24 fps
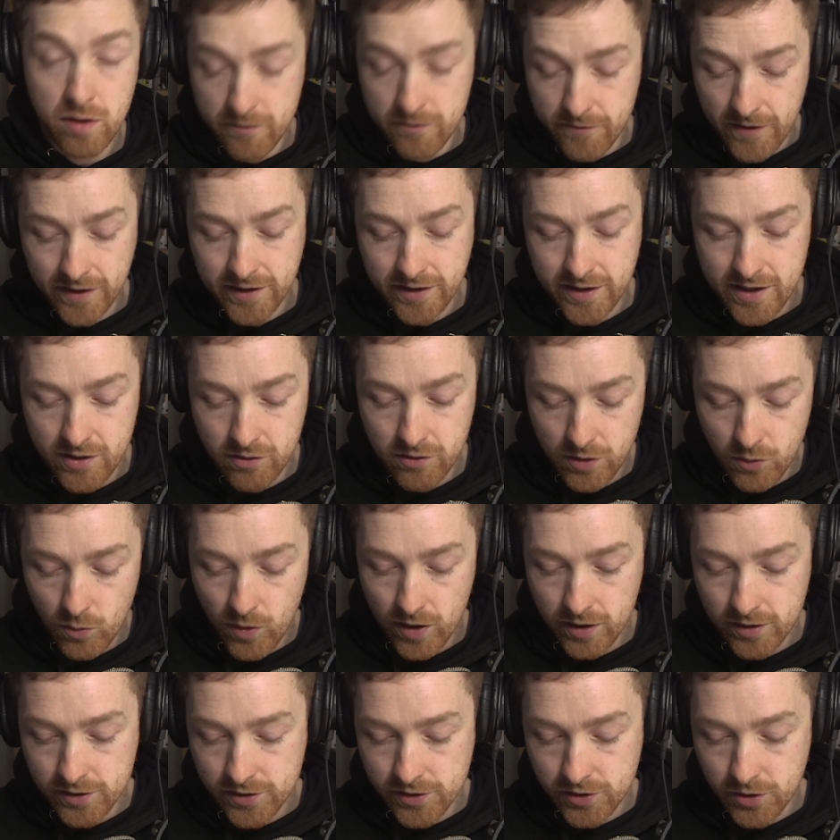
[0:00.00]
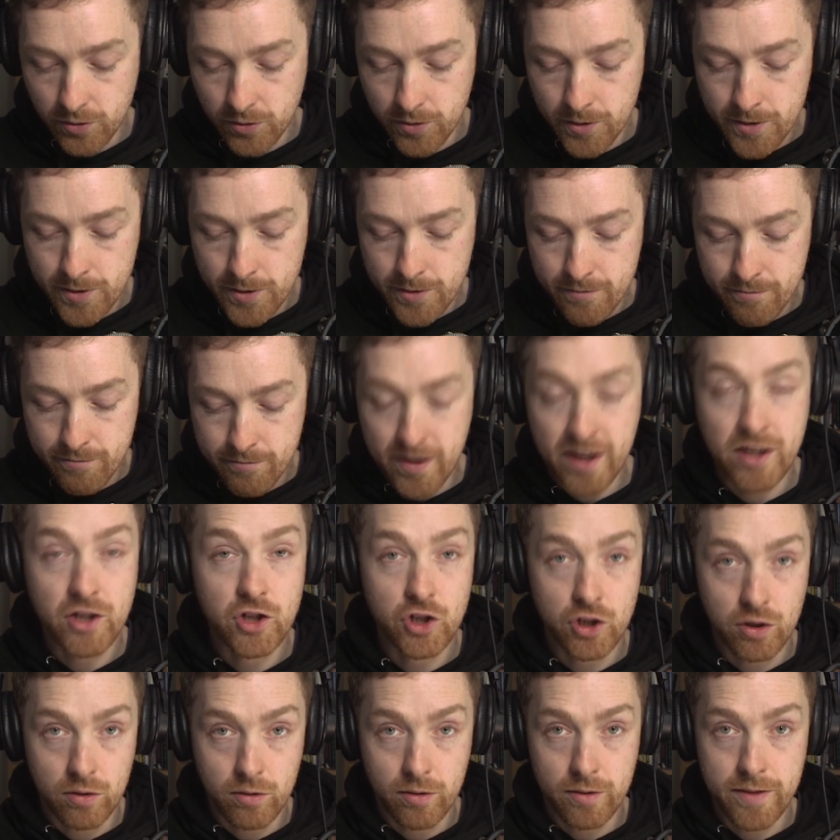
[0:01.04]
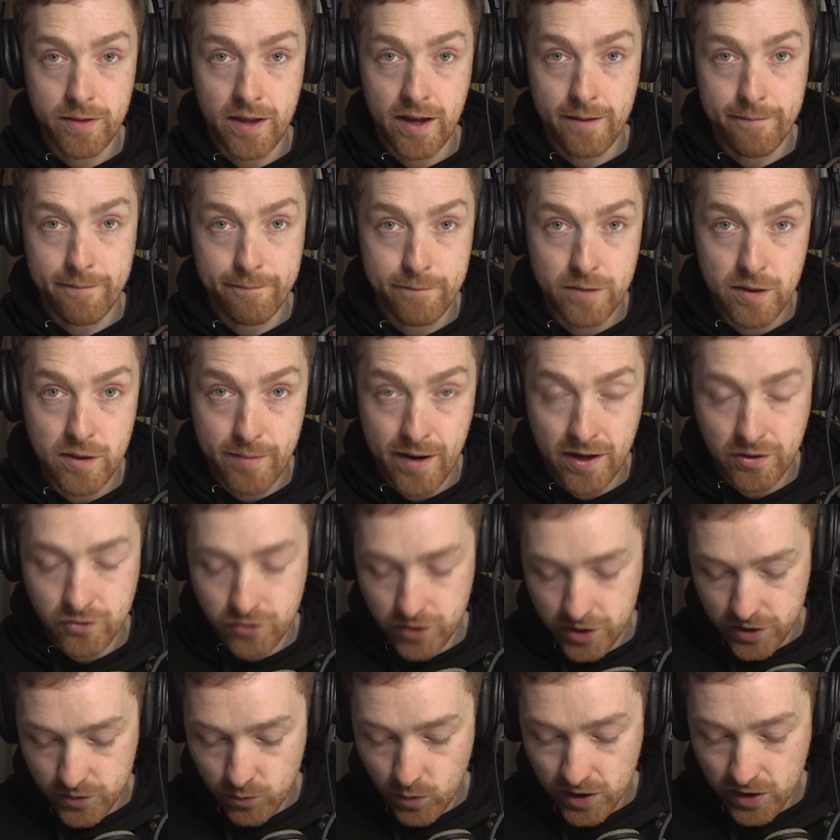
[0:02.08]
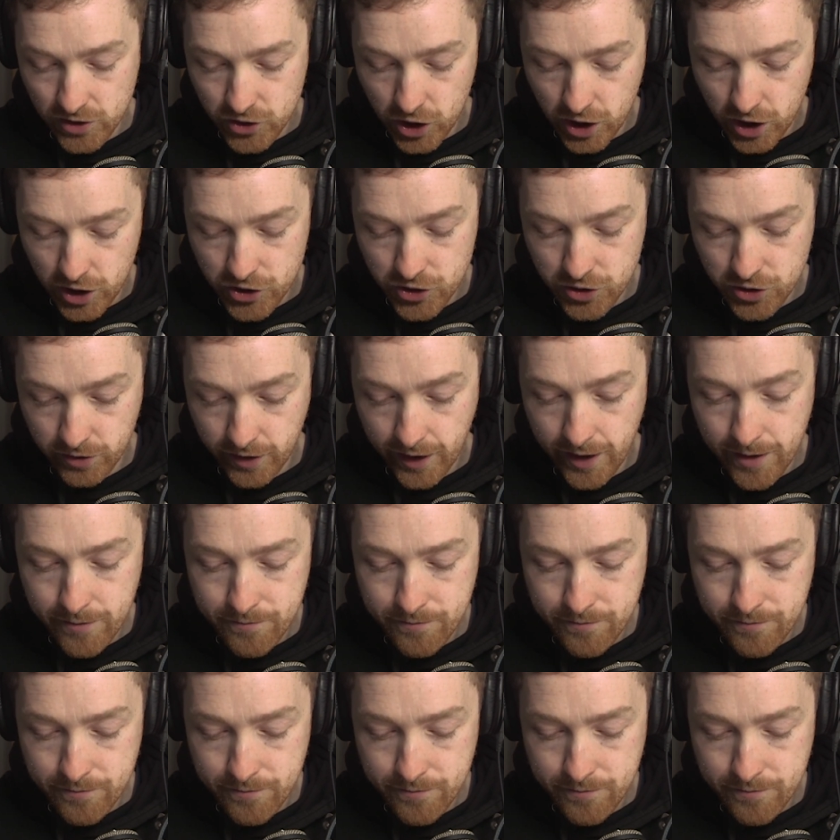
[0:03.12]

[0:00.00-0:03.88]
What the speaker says: In fact, it nearly will. So make sure that the battery is well charged, okay?